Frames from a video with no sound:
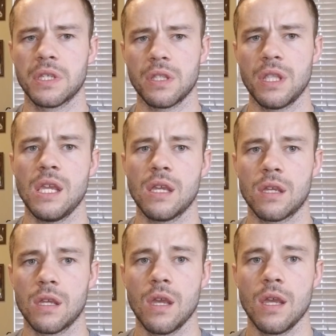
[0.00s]
a
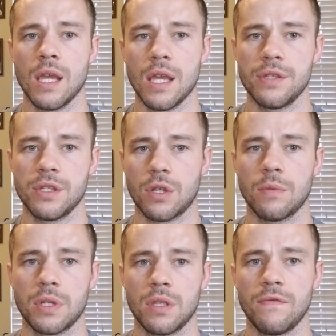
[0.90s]
link in the
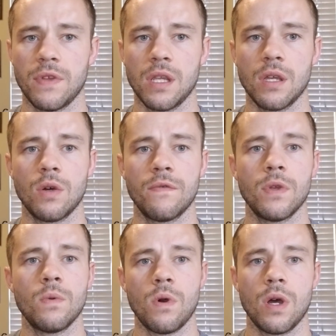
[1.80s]
description of the video if
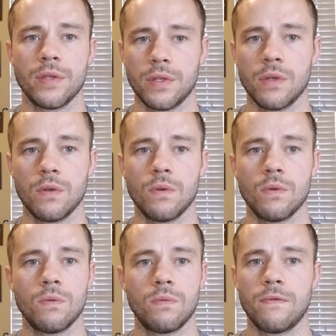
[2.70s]
you want
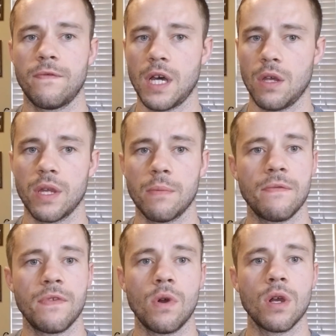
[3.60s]
to follow him
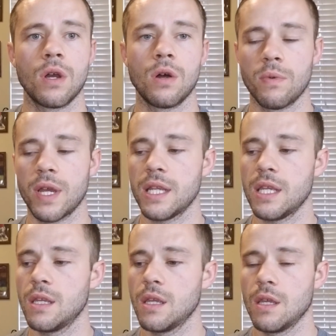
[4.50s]
if you aren't
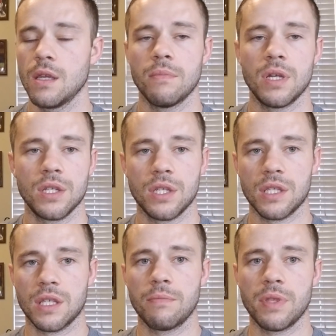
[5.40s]
already, but it's
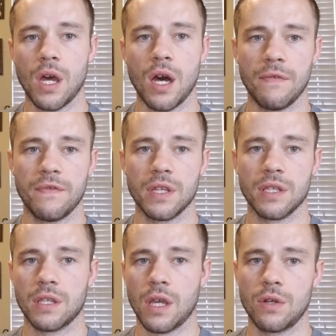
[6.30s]
just simply
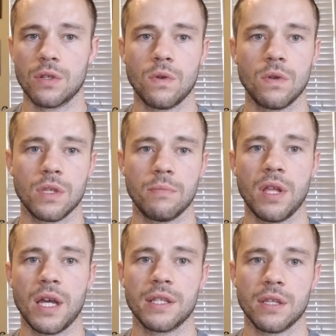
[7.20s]

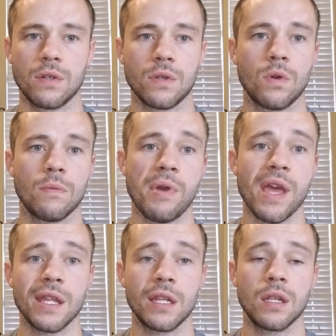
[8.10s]

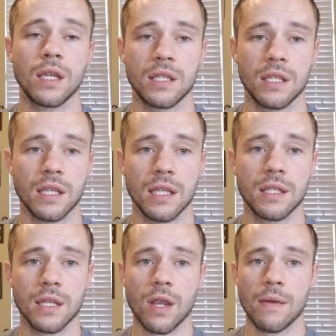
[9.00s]
office_supplies_pin is his
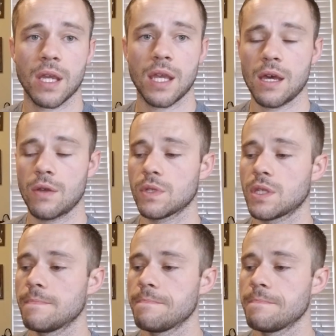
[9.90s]
Instagram account.